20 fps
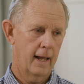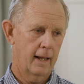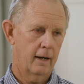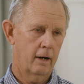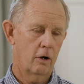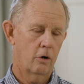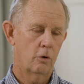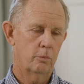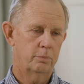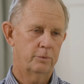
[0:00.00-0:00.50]
I'd
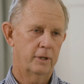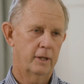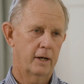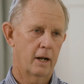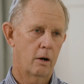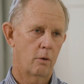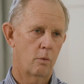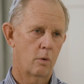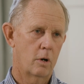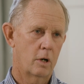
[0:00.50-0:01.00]
hoped that
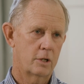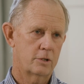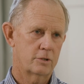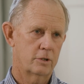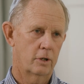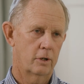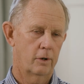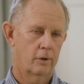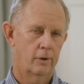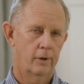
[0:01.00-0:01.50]
I was
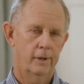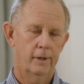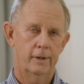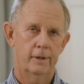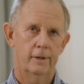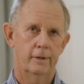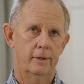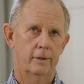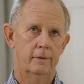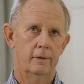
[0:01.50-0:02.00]

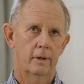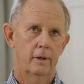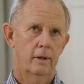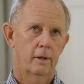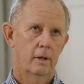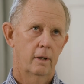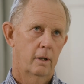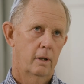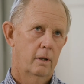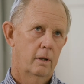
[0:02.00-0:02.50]
learning, and
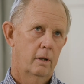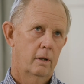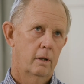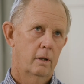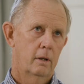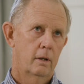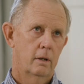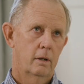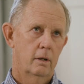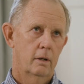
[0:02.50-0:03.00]

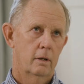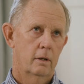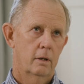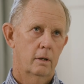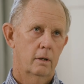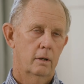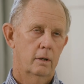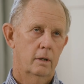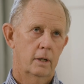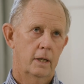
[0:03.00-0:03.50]

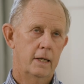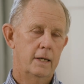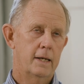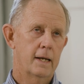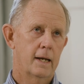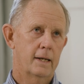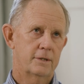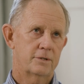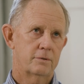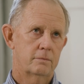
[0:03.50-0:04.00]
he
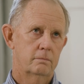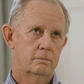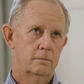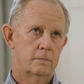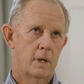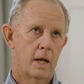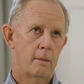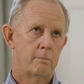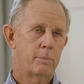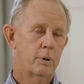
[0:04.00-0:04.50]
got, I